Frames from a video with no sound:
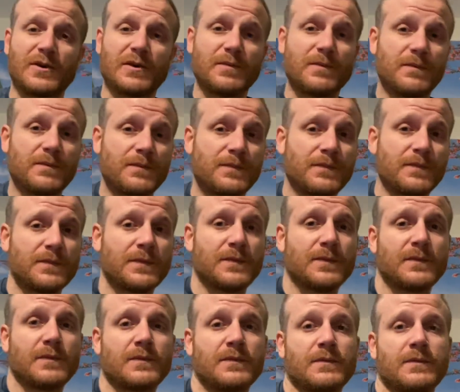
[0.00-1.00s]

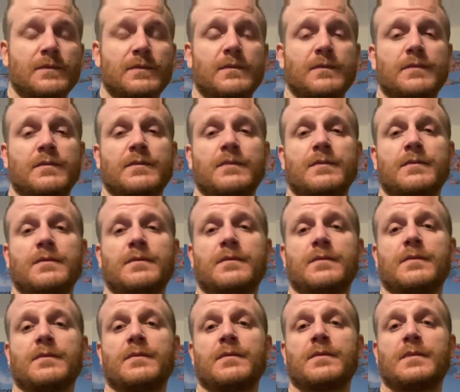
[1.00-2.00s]

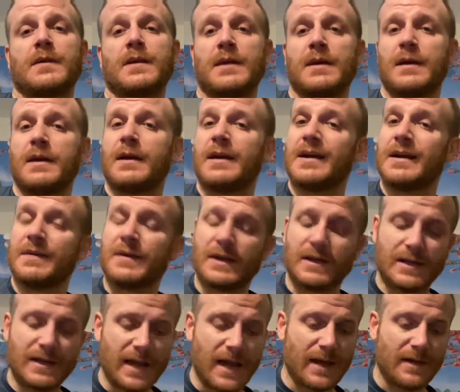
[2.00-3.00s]
And then
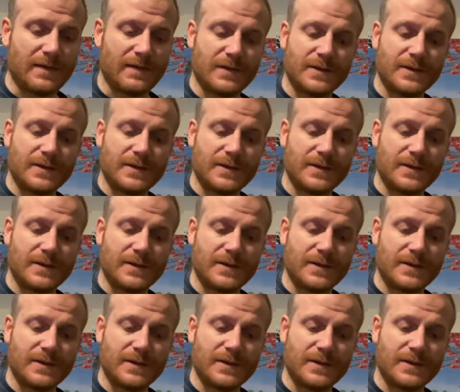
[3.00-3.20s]
again,